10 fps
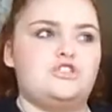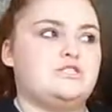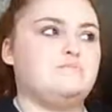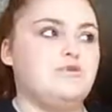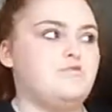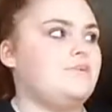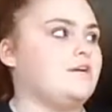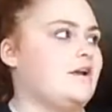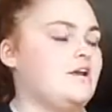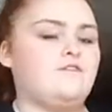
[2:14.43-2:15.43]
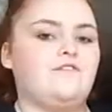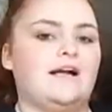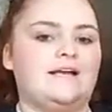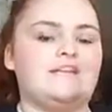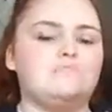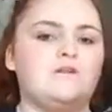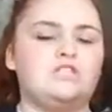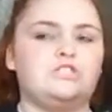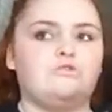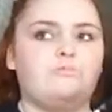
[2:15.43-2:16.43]
just move their elf. Like, he's
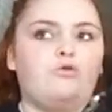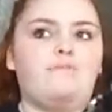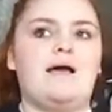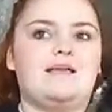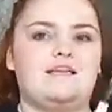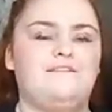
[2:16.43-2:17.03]
supposed to report back.